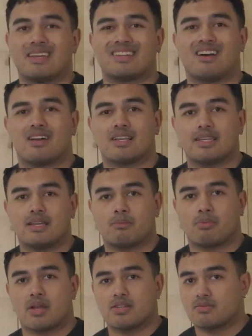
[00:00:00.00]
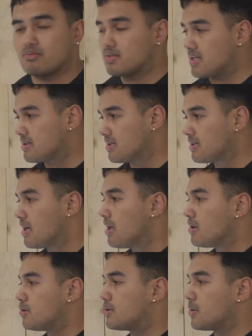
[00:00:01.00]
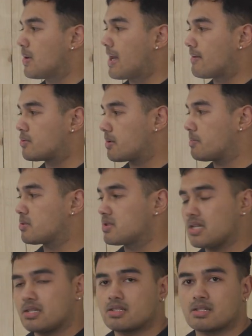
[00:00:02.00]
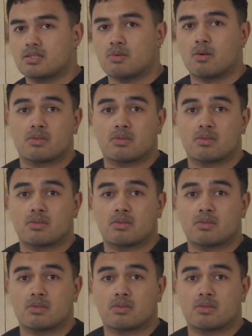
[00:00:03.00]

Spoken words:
and highly abrasion resistant. You do have triple stitching as well,